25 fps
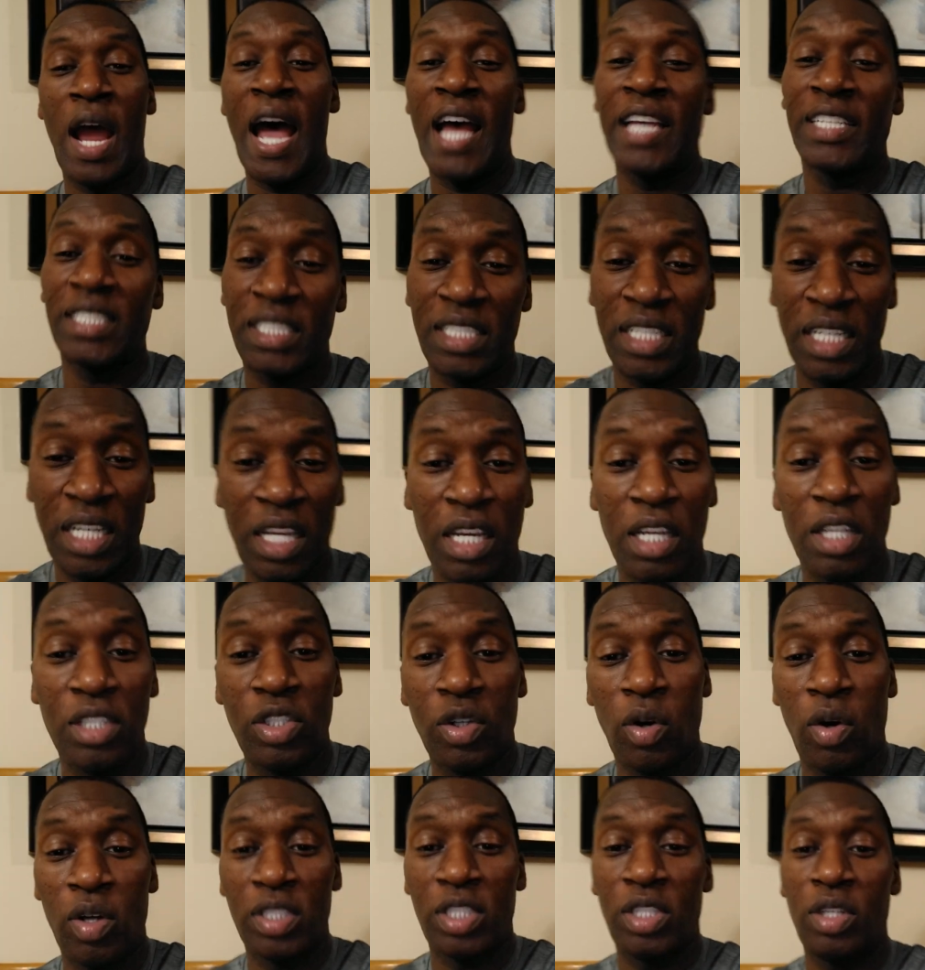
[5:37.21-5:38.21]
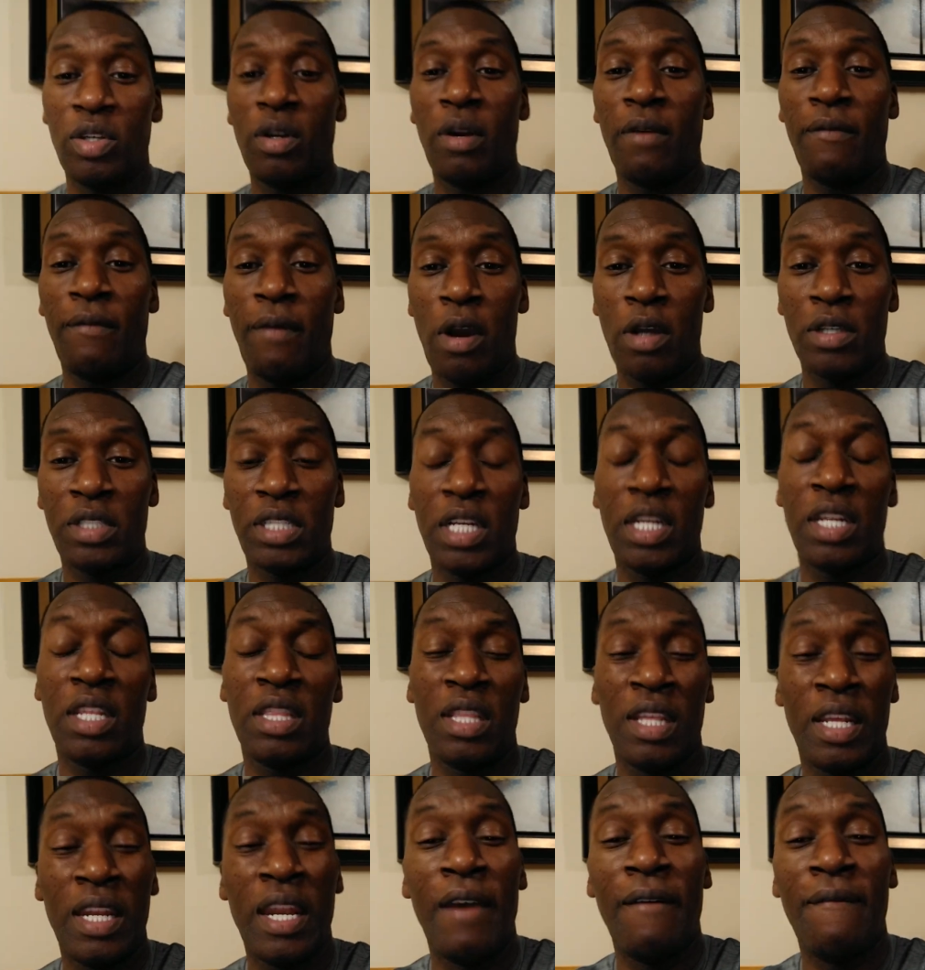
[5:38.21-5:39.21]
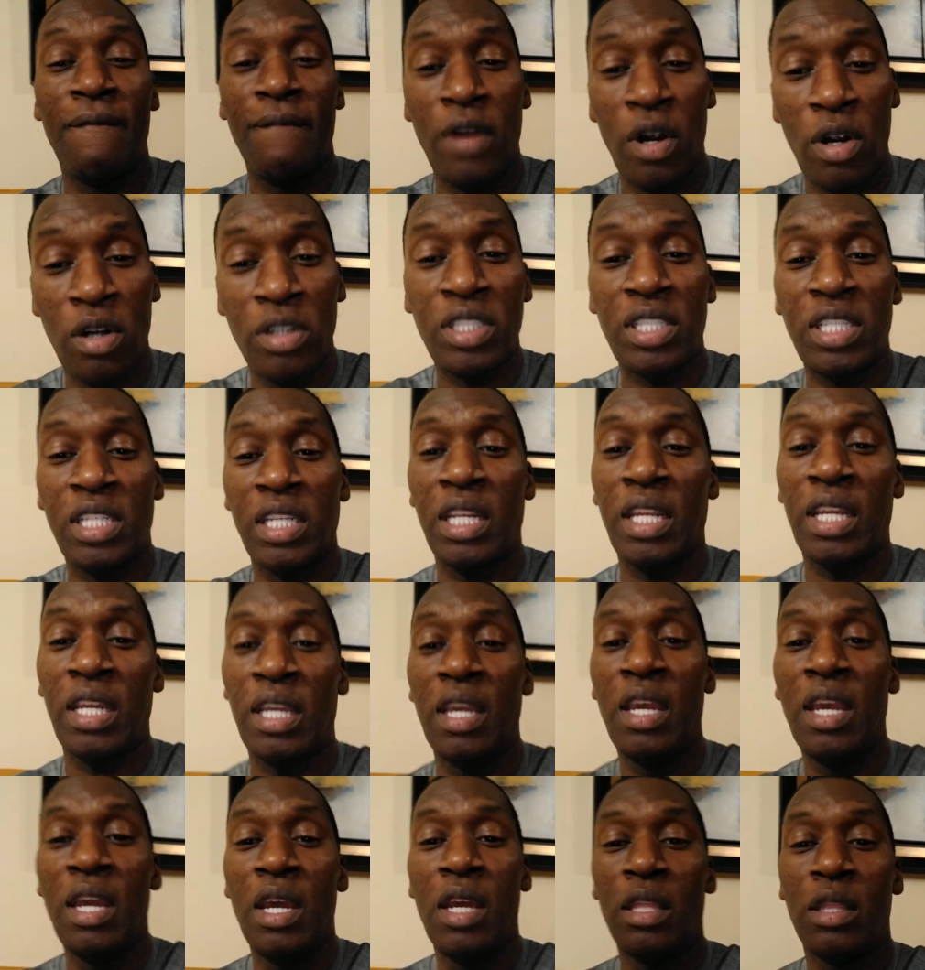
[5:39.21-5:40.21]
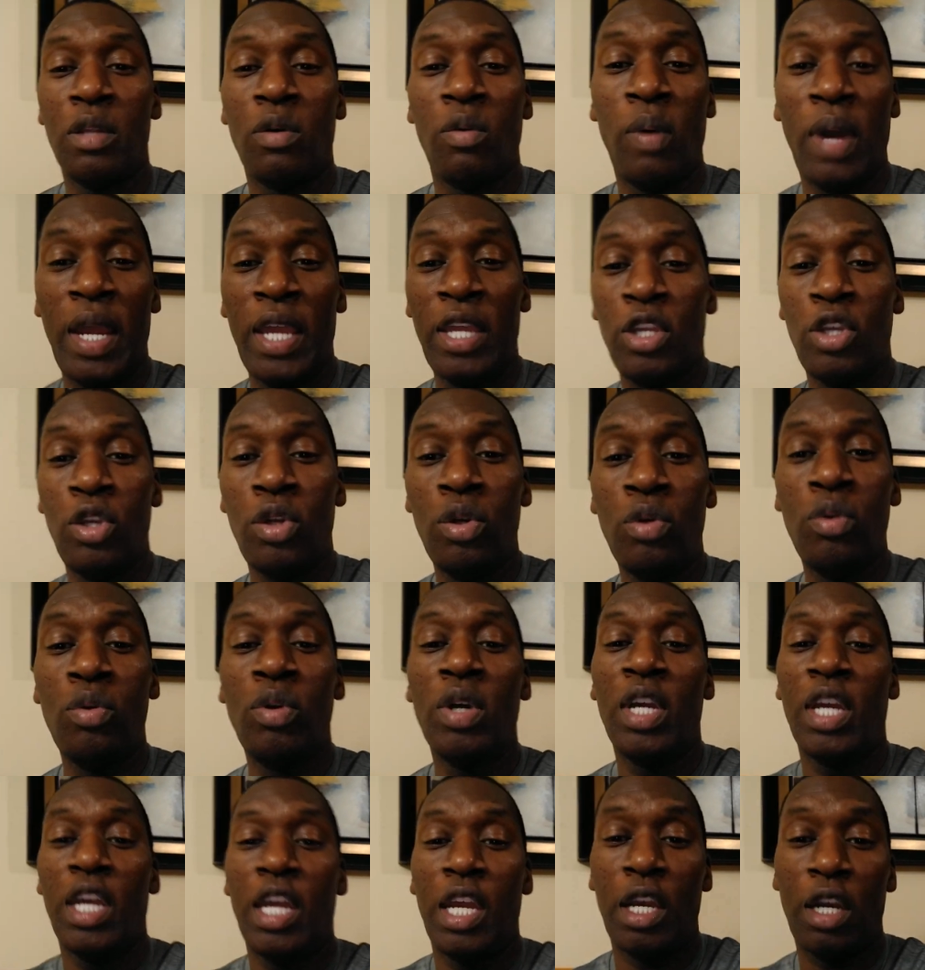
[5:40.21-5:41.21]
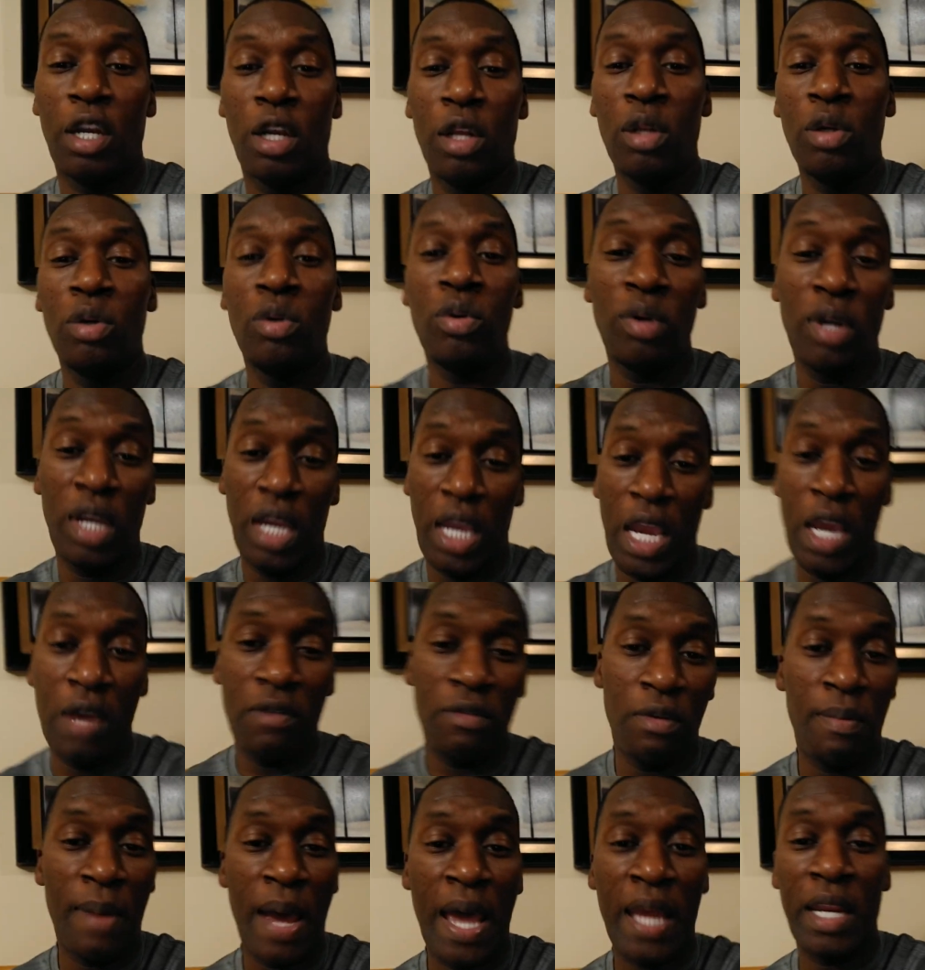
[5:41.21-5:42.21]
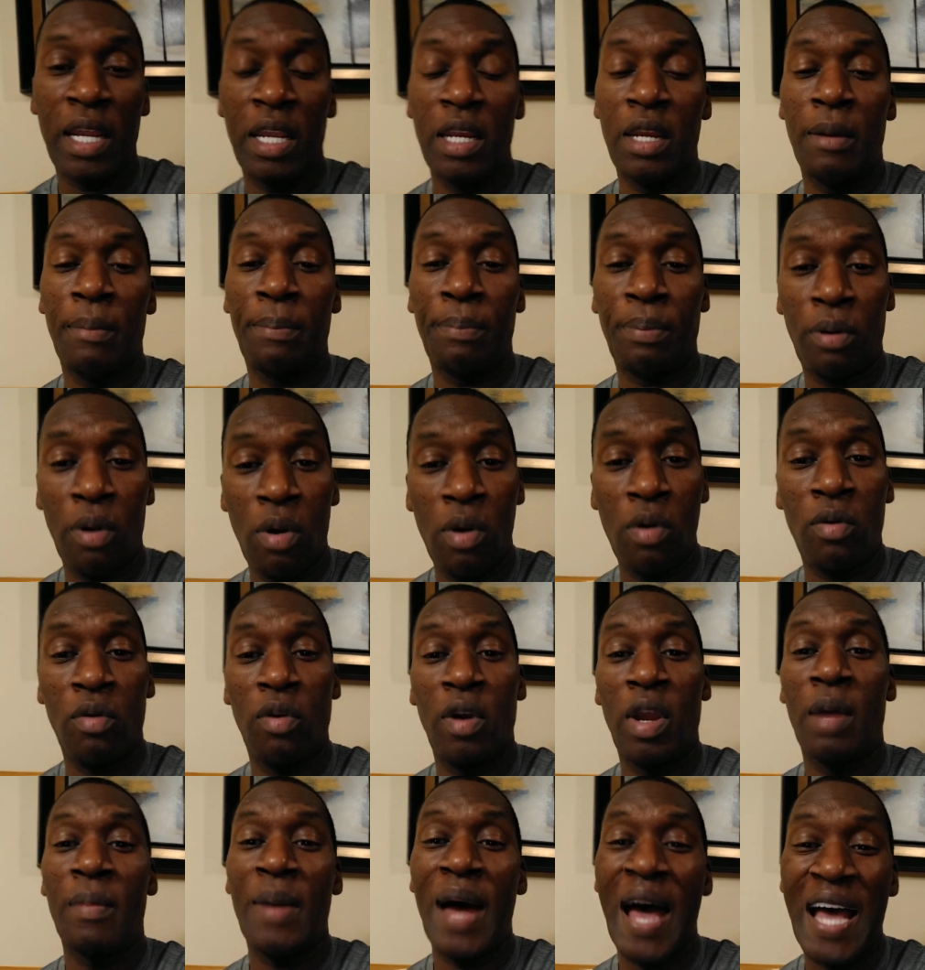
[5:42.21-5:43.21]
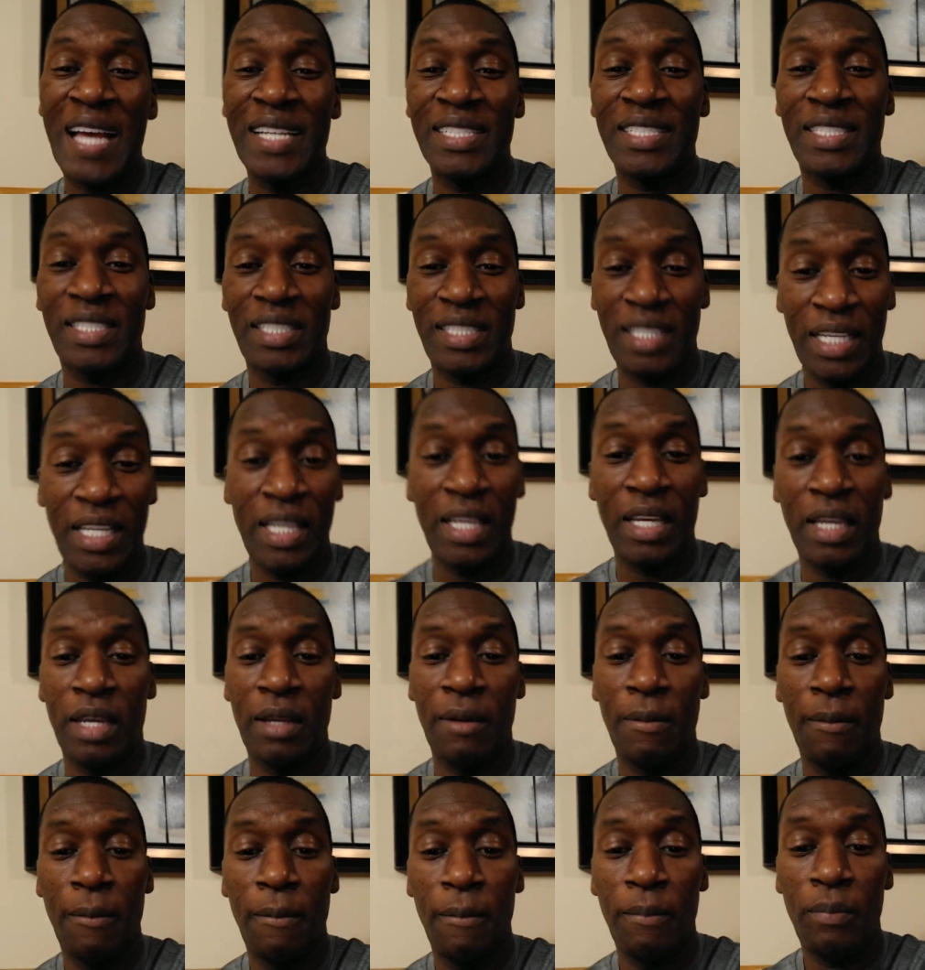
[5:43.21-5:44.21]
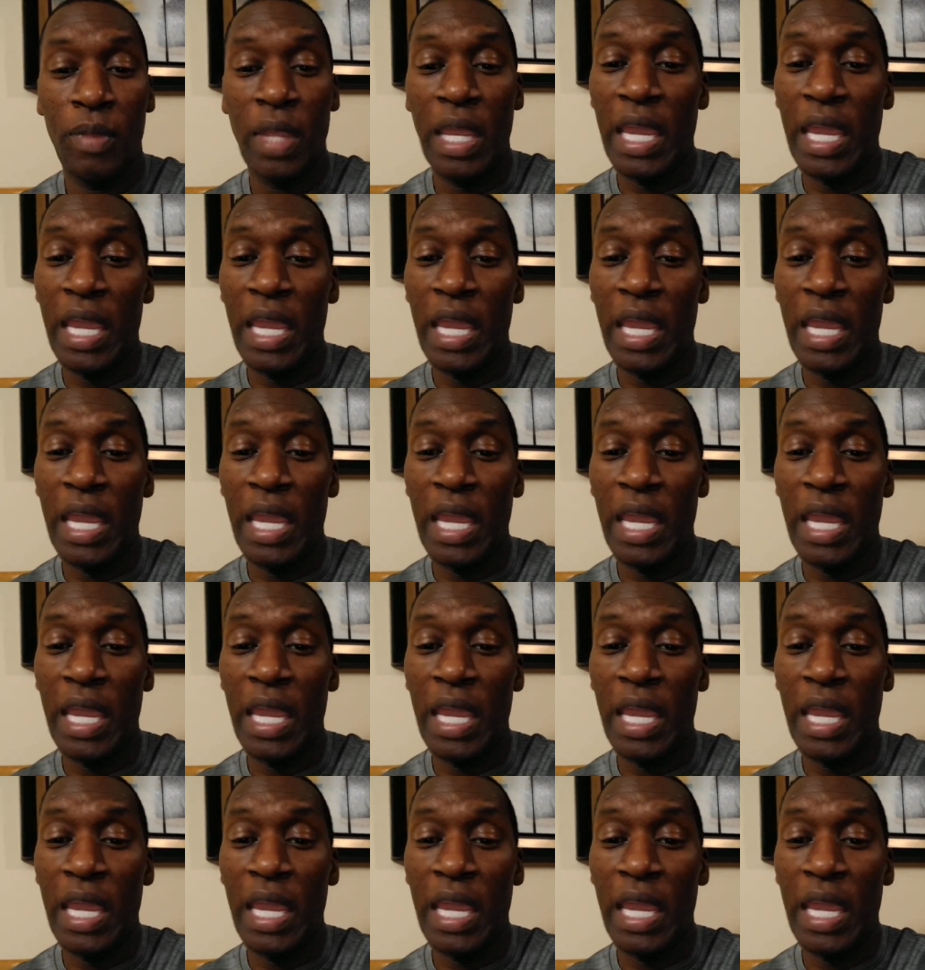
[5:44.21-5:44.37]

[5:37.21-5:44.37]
I see it, Georgia University, the diversity, the way you include everybody in the program. I see it.